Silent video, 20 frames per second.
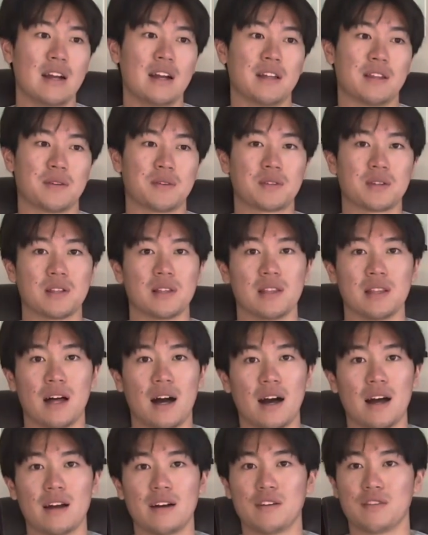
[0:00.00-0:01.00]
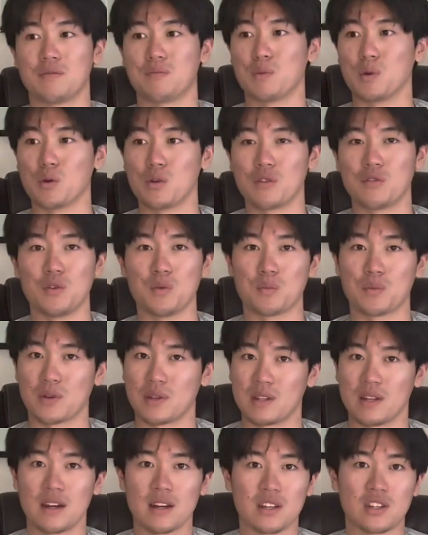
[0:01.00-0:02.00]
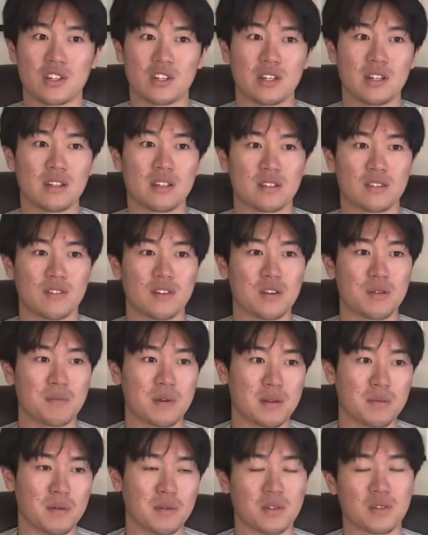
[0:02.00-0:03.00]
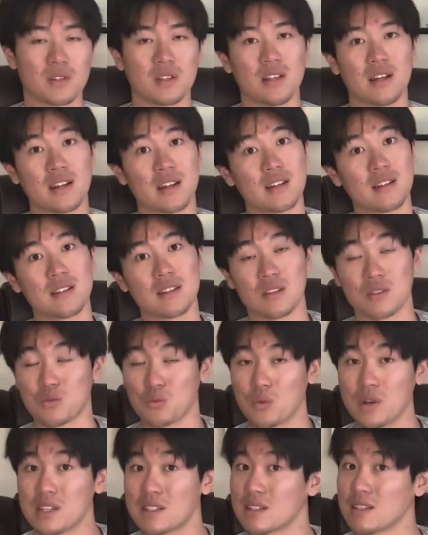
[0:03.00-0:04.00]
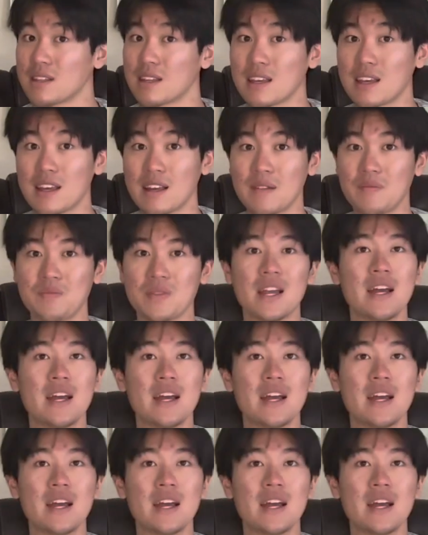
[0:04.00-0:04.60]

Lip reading: There's a lot of beautiful production. It's very minimal. There's whistling.